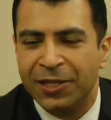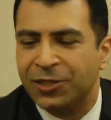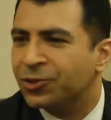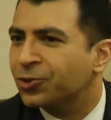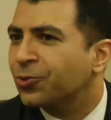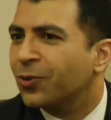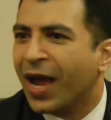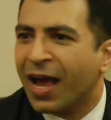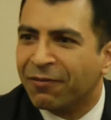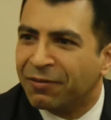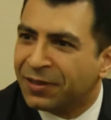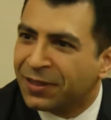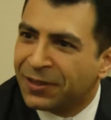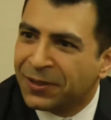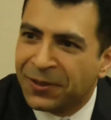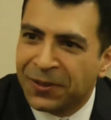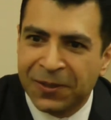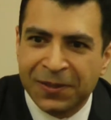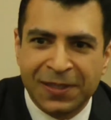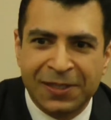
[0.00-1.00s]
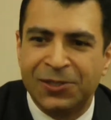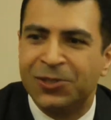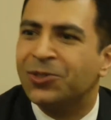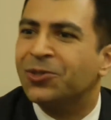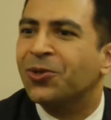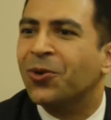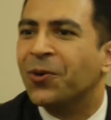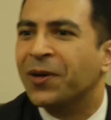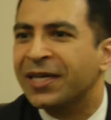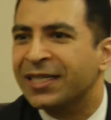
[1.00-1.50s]
travelers and
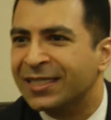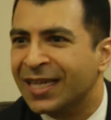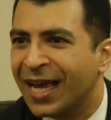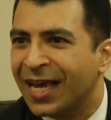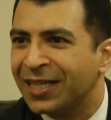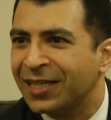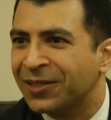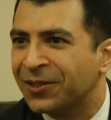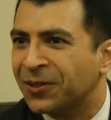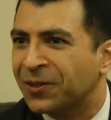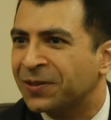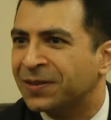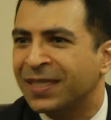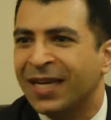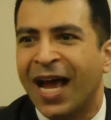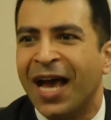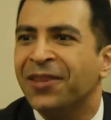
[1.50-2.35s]
storytellers and